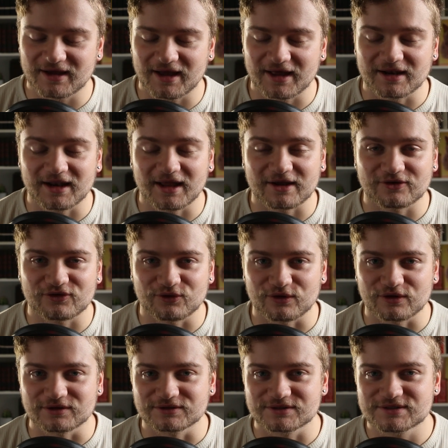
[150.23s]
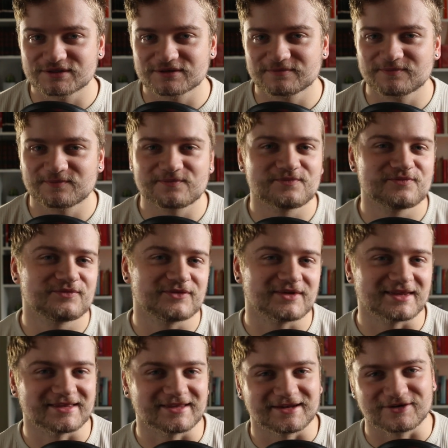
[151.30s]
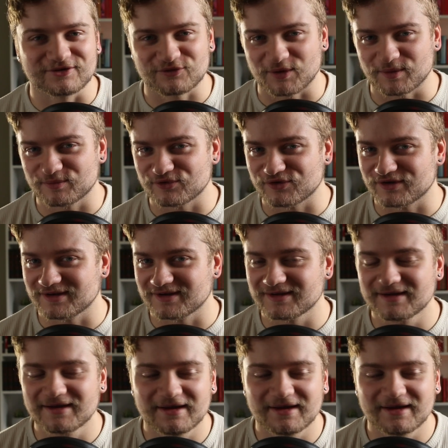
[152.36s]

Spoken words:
and lecturers in the description.